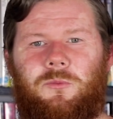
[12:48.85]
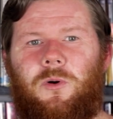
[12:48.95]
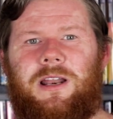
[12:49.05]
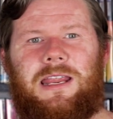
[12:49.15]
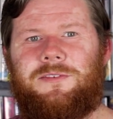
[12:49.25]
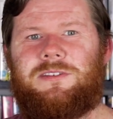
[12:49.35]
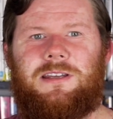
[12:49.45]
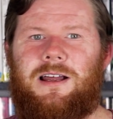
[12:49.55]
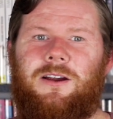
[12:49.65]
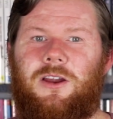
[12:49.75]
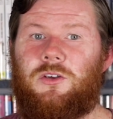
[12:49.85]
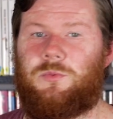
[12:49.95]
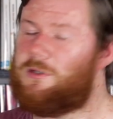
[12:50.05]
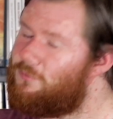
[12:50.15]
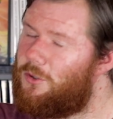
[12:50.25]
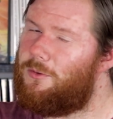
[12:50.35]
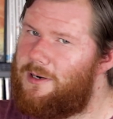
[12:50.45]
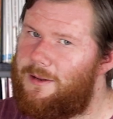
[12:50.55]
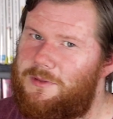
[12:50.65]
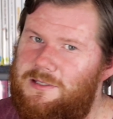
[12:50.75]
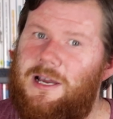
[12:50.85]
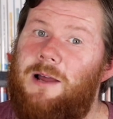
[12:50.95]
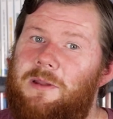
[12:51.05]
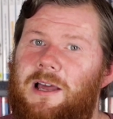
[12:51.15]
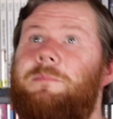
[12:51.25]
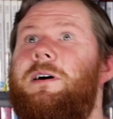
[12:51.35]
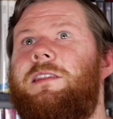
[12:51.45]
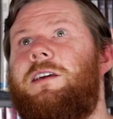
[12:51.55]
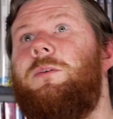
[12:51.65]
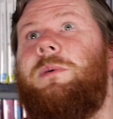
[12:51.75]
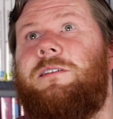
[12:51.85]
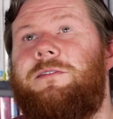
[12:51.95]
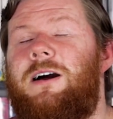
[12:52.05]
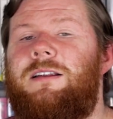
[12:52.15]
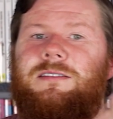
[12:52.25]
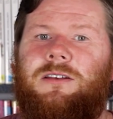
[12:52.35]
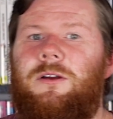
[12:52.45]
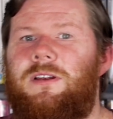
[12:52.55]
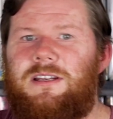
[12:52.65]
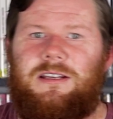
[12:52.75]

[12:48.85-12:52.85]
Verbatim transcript: what if scenarios which ruin up the timeline but they're a bit of fun so